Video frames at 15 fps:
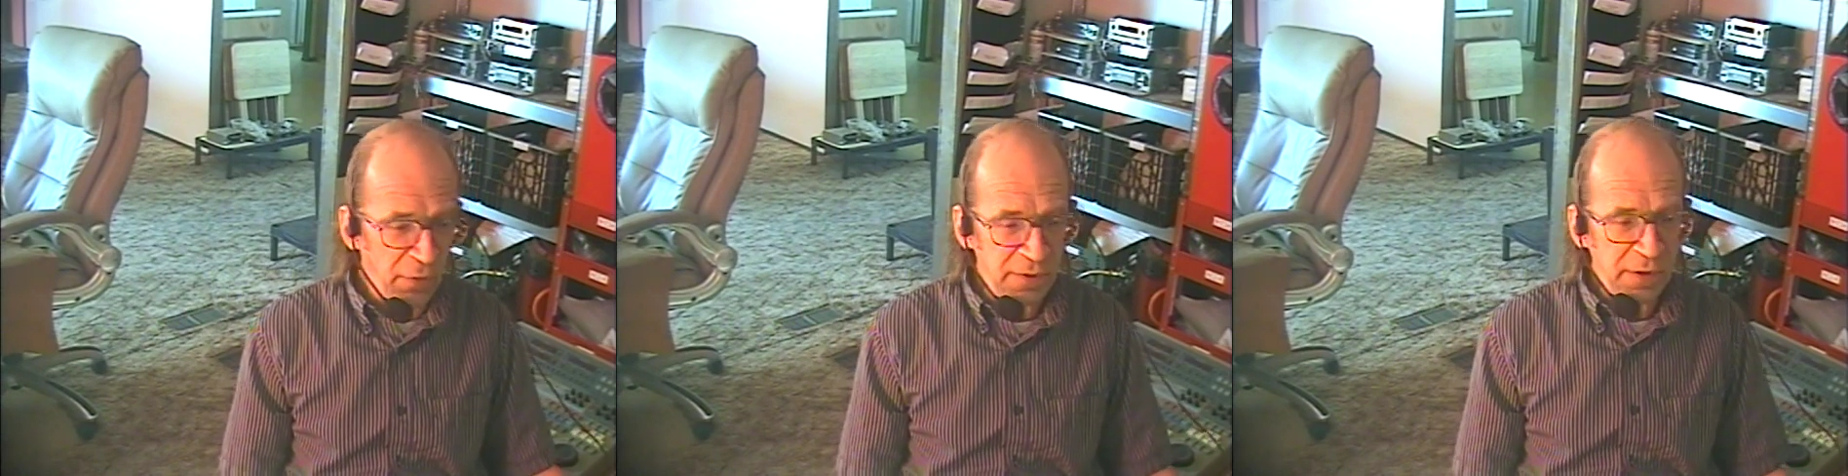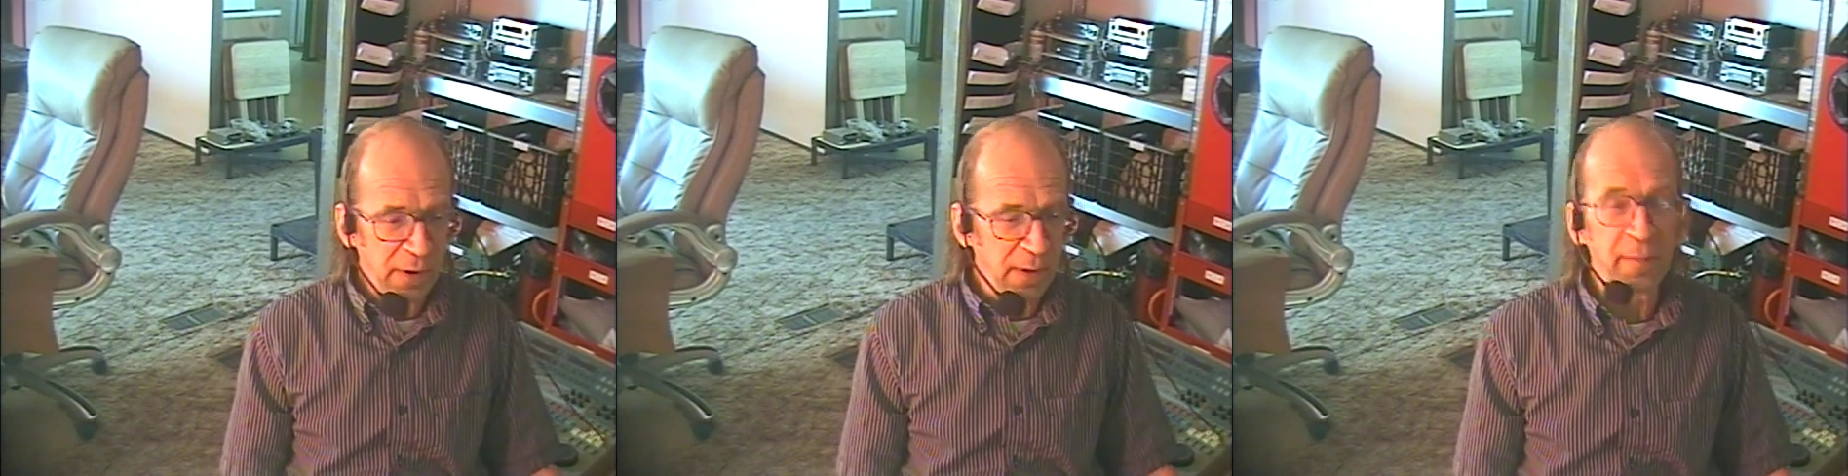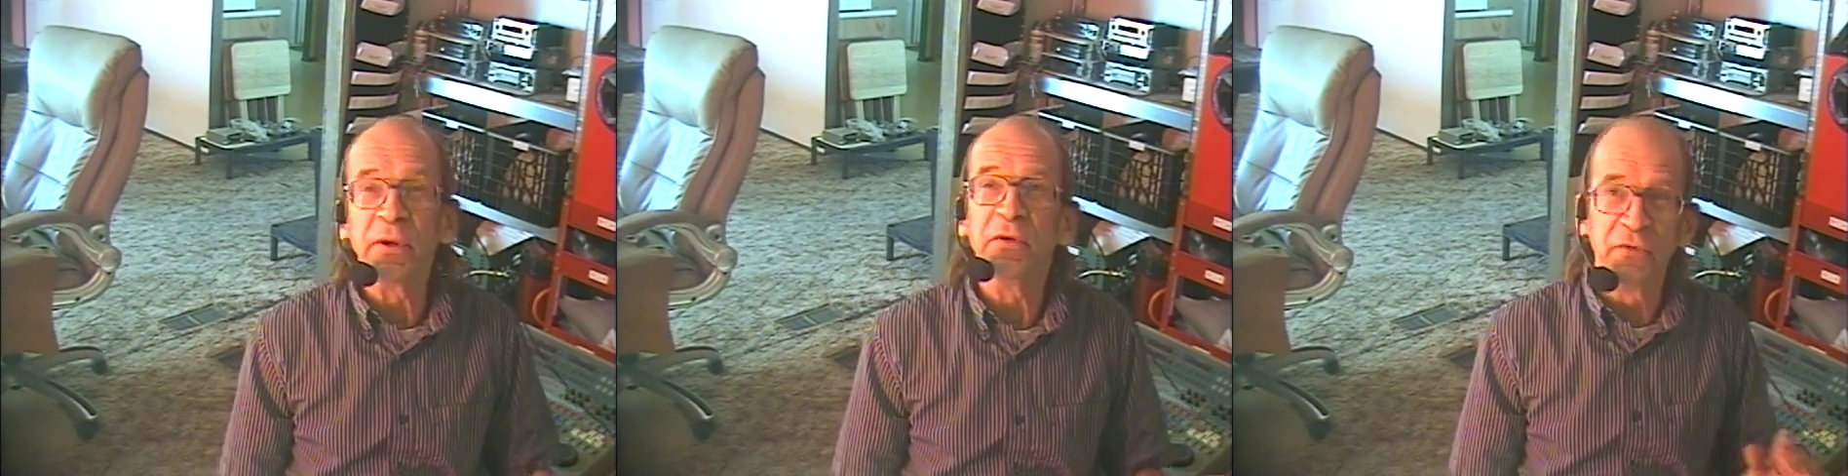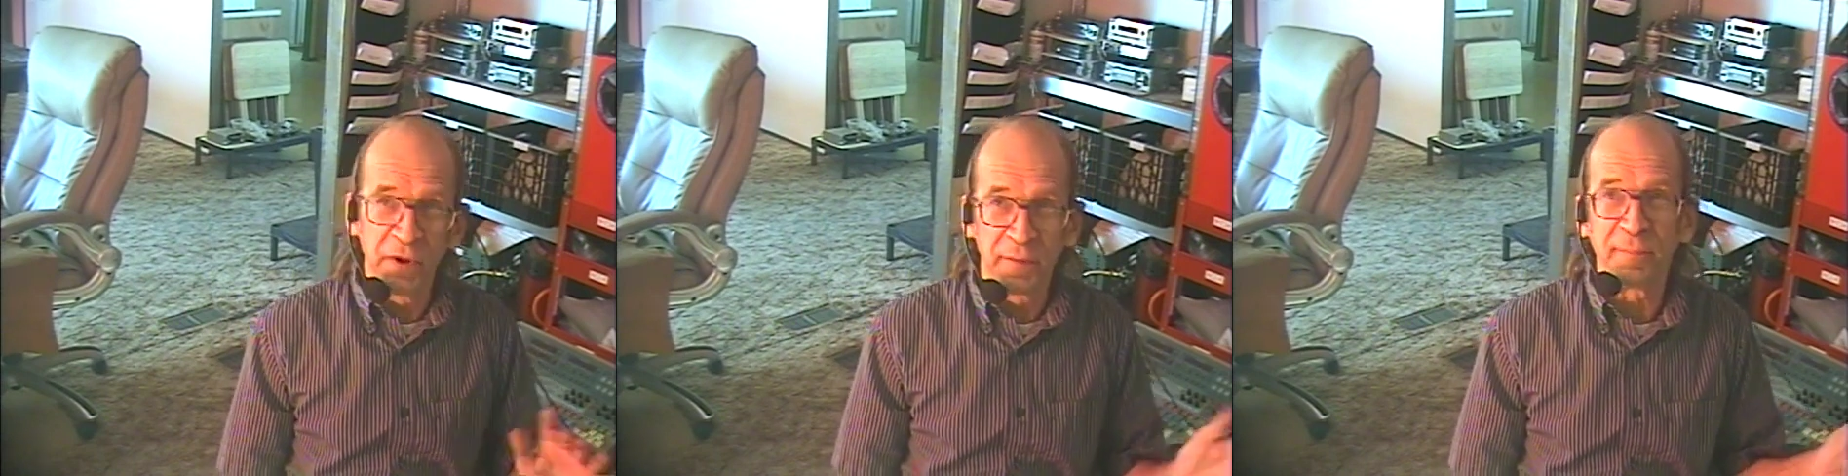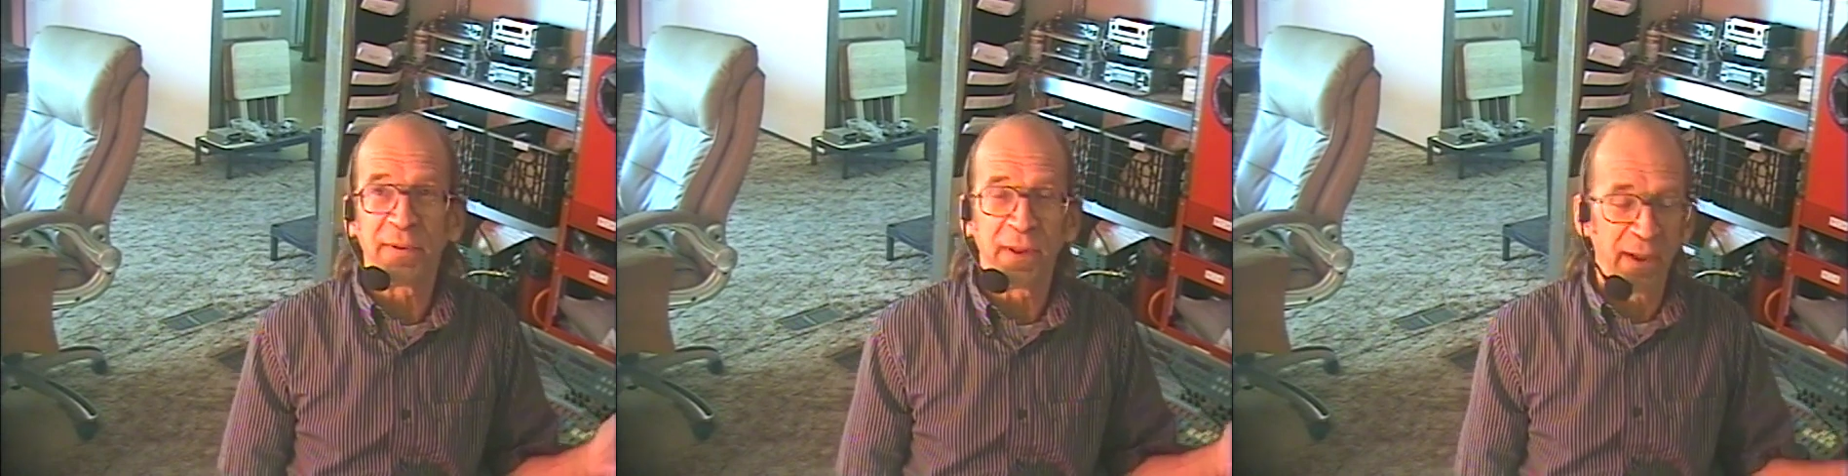it up, it did
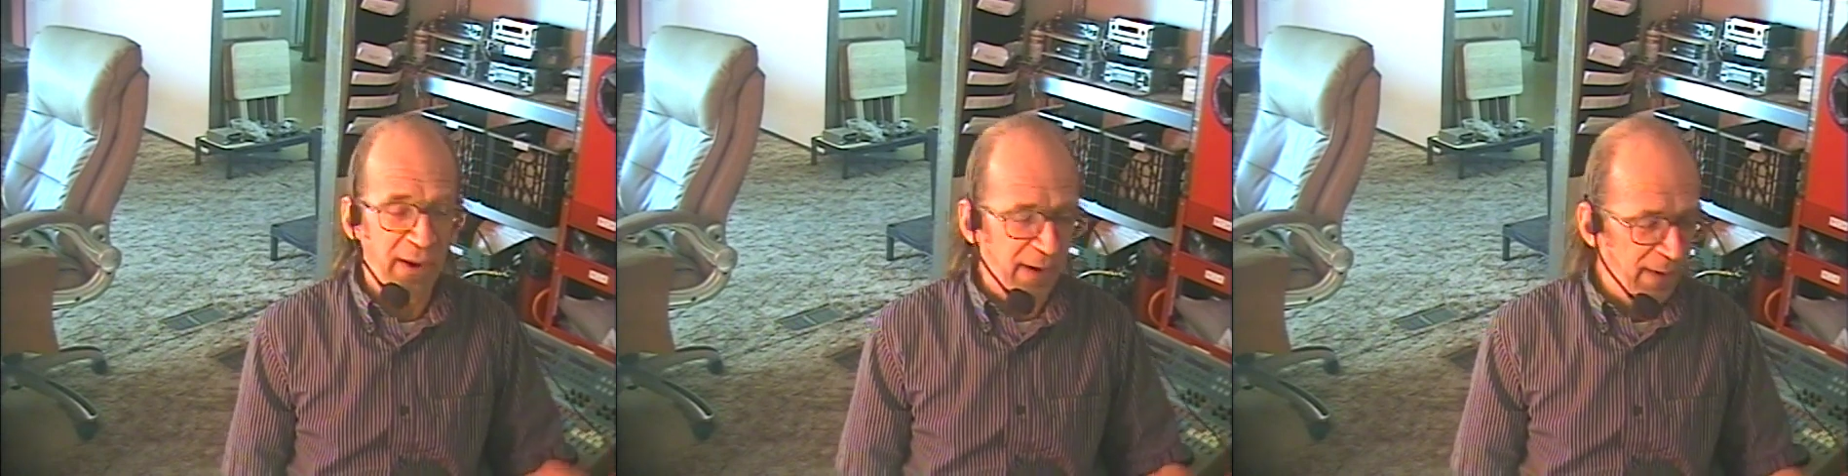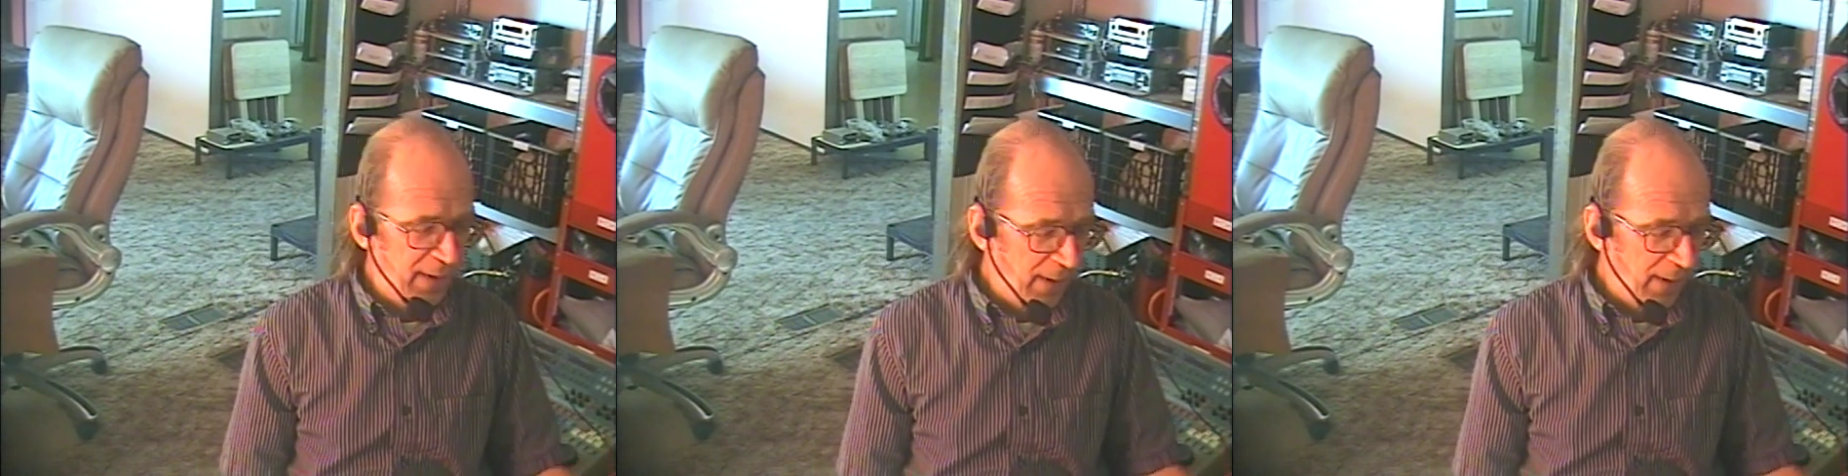play.